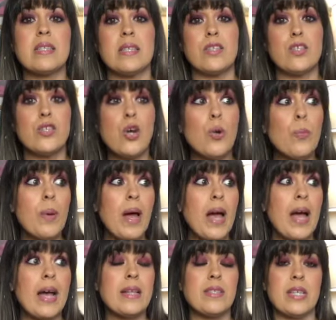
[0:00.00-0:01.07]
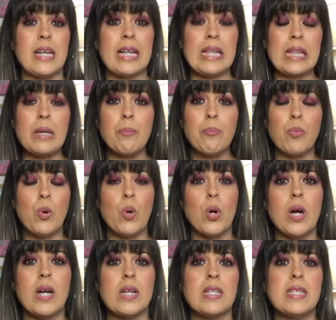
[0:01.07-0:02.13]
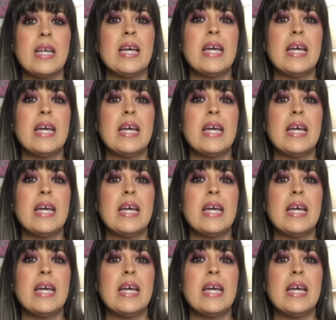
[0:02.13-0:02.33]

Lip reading: and notepads and clipboards.